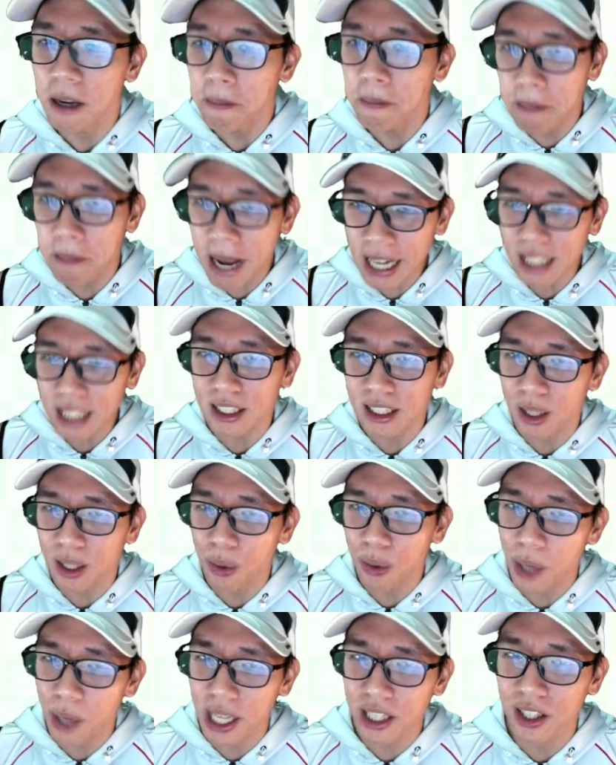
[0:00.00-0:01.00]
Makes the
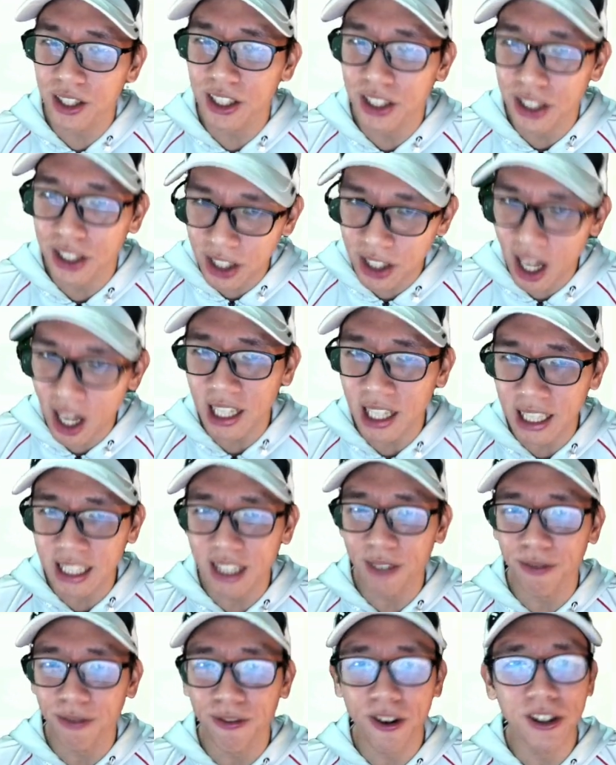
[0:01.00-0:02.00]
weather sunny
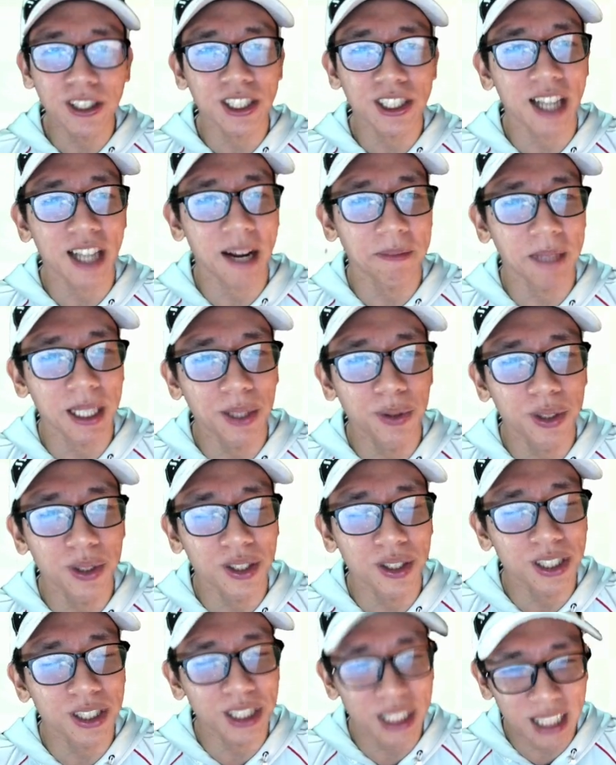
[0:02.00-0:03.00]
the first time the
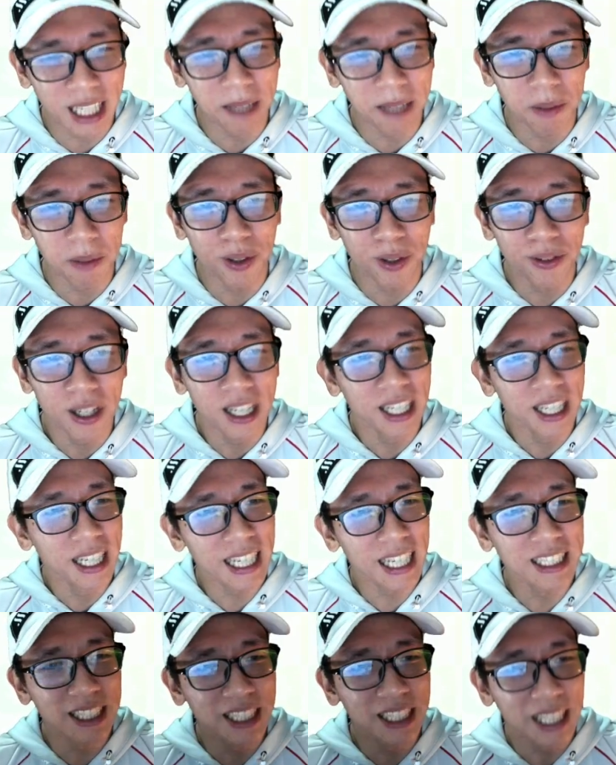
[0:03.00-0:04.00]
user's sync move
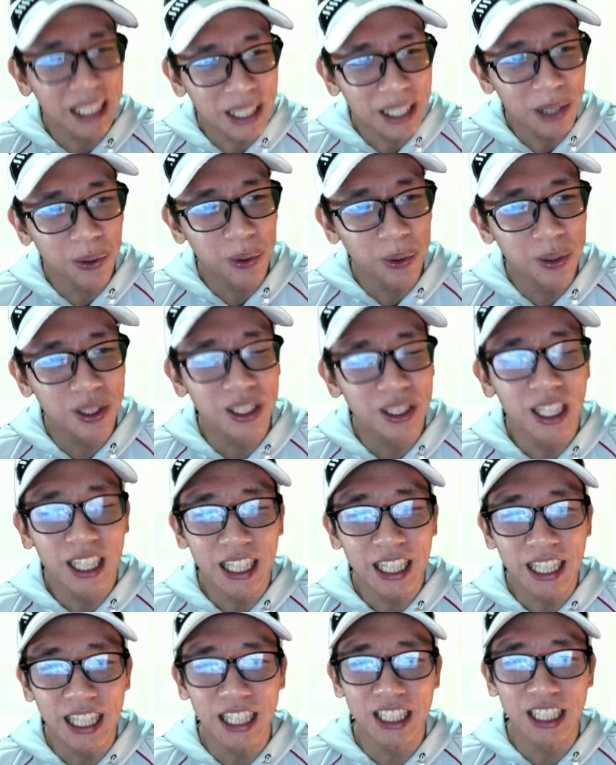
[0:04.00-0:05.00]
is used
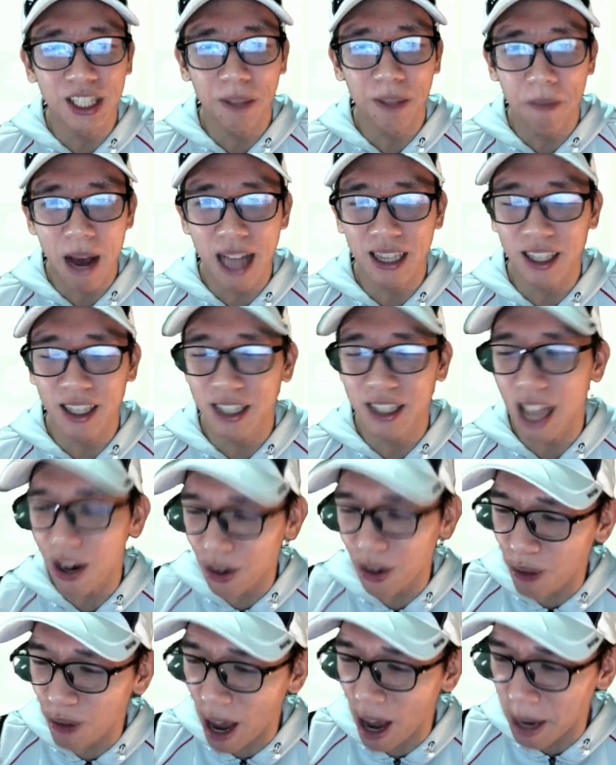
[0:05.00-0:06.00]
each battle. Now,
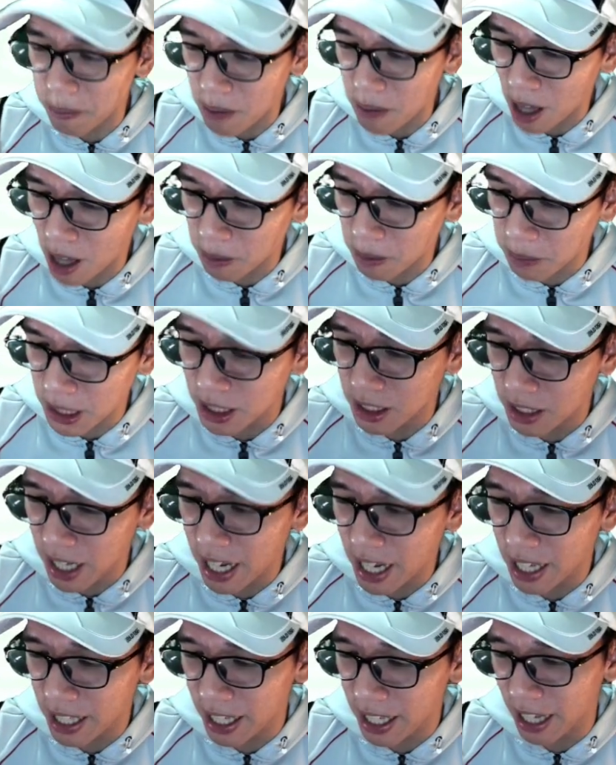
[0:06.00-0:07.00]
if I'm not
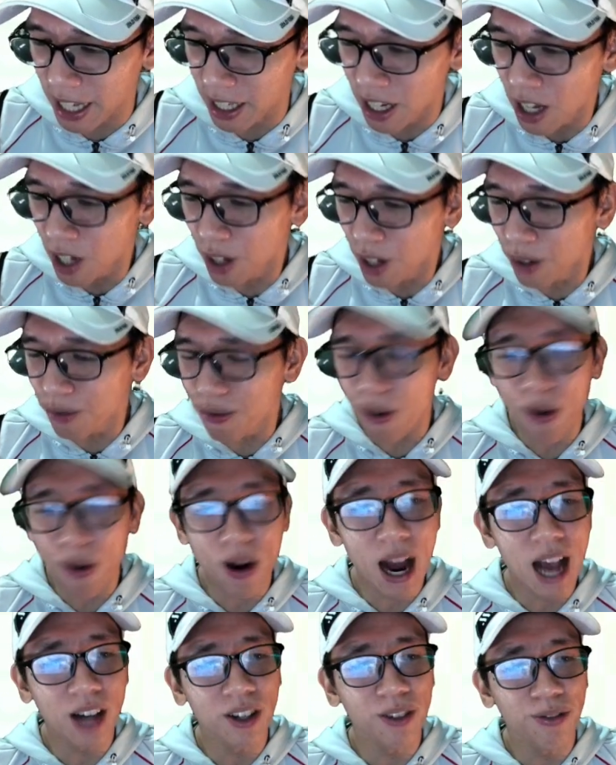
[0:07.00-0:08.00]
mistaken, 4
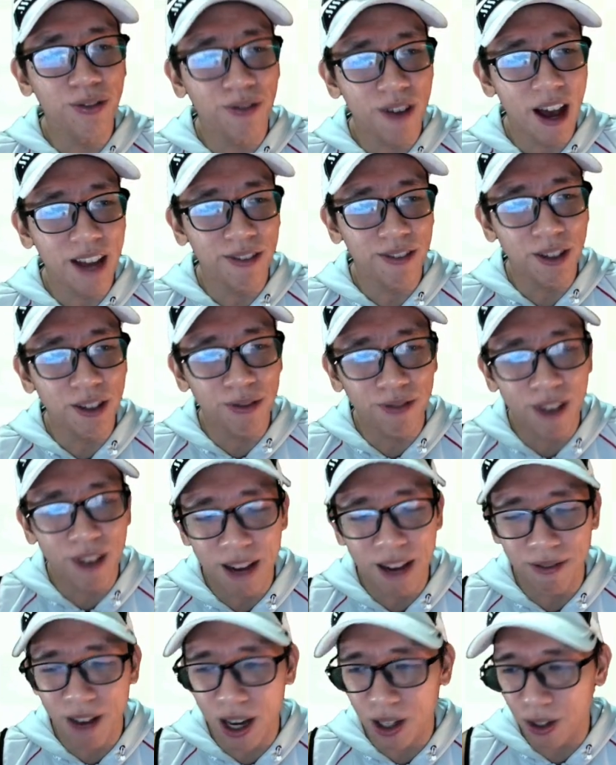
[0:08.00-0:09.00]
out of 5 and
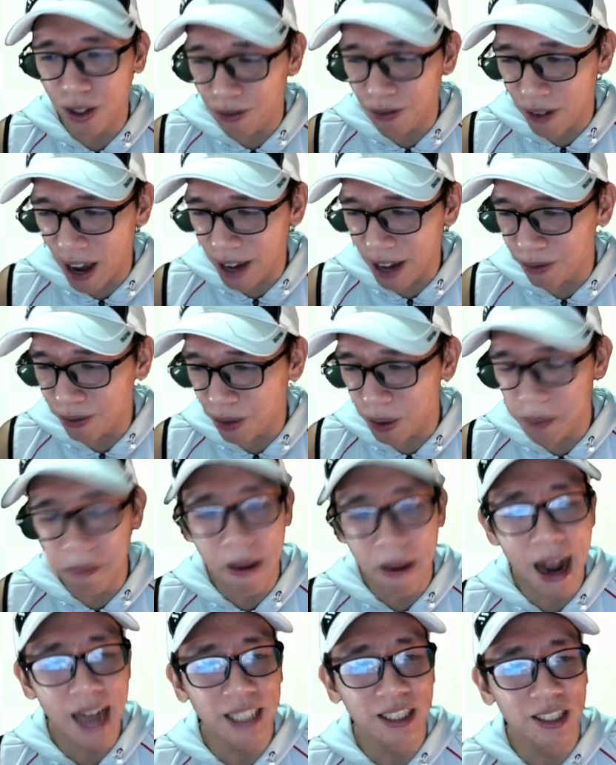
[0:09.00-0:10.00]
5 out of 5 for
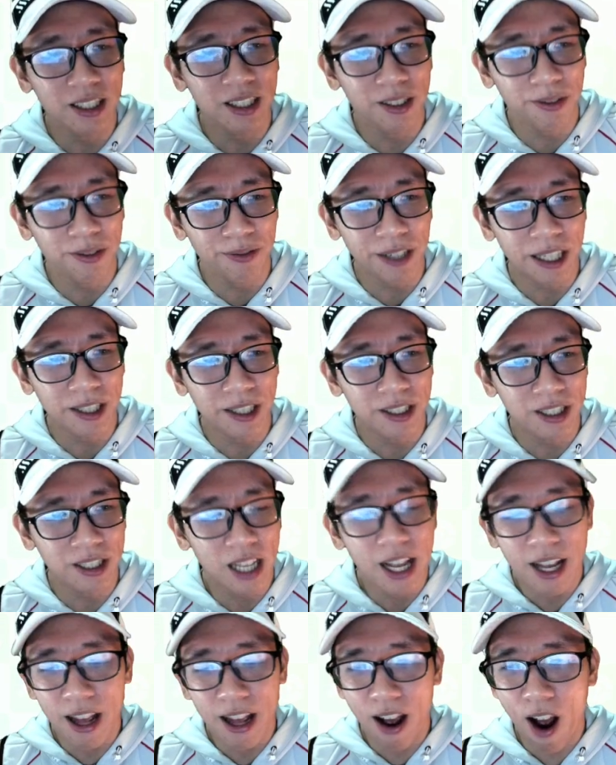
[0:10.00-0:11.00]
Master Fairs
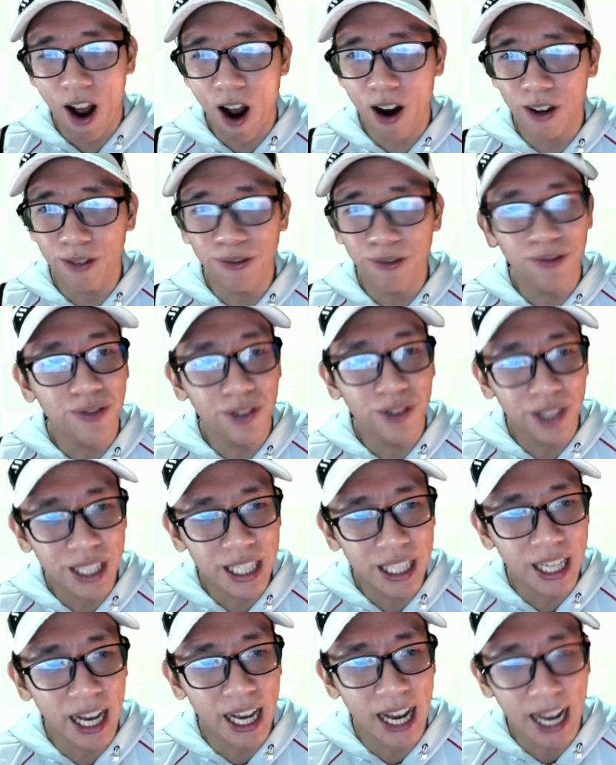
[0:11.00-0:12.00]
are
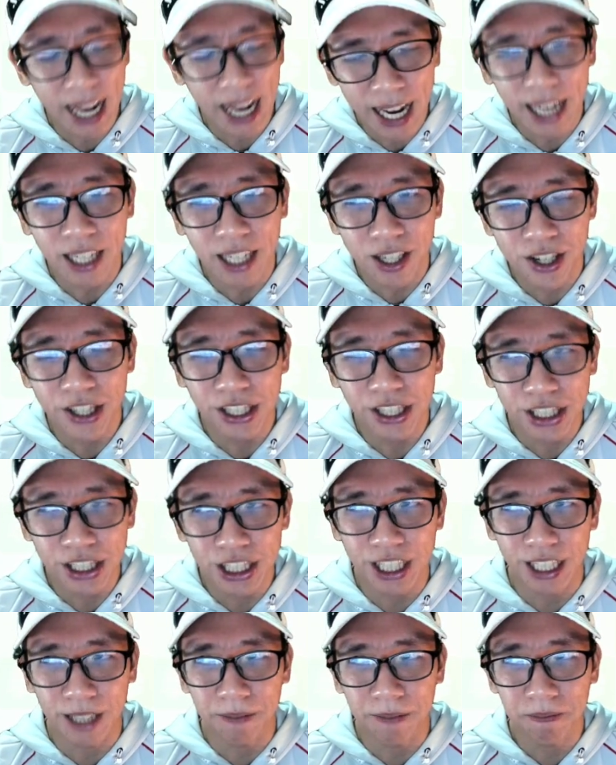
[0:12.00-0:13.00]
free
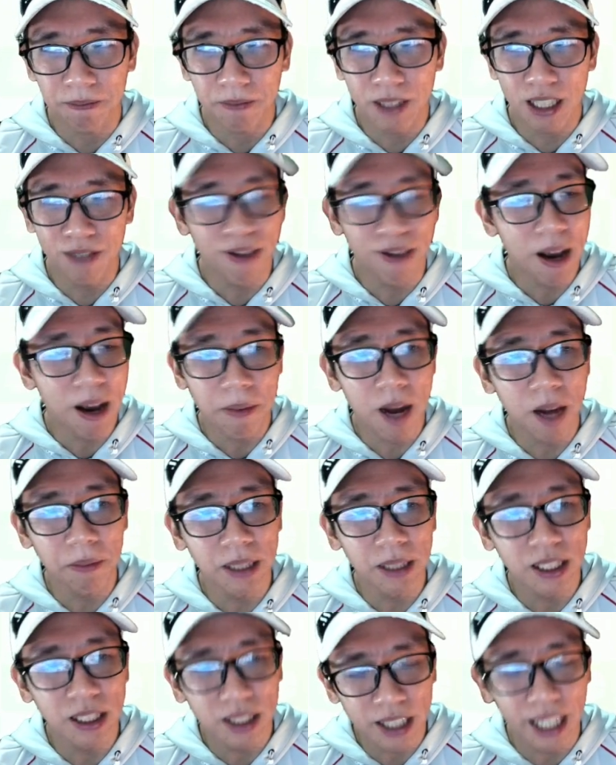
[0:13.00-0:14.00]
energy, if I'm not
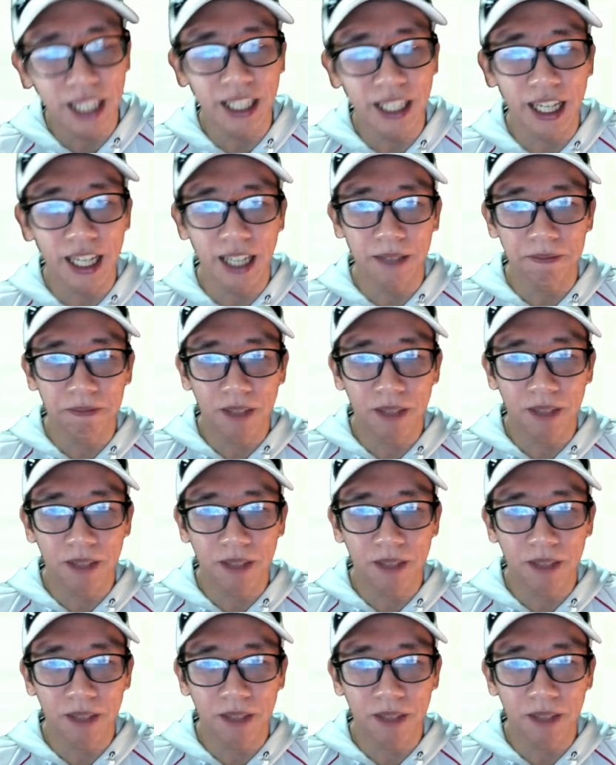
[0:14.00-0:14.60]
mistaken.